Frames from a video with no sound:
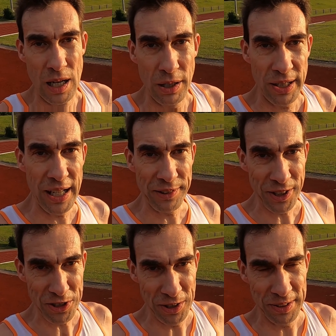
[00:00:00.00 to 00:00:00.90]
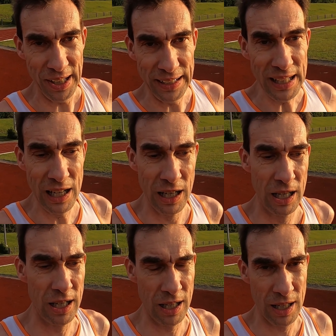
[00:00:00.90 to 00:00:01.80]
Okay, session done,
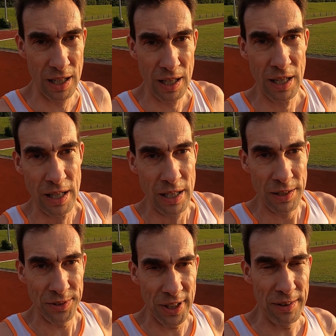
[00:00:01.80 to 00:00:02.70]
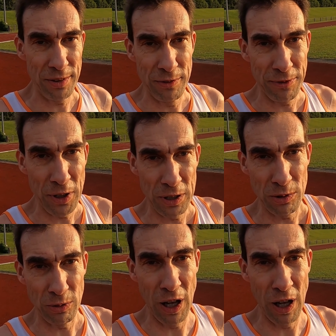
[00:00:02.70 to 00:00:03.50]
10th and final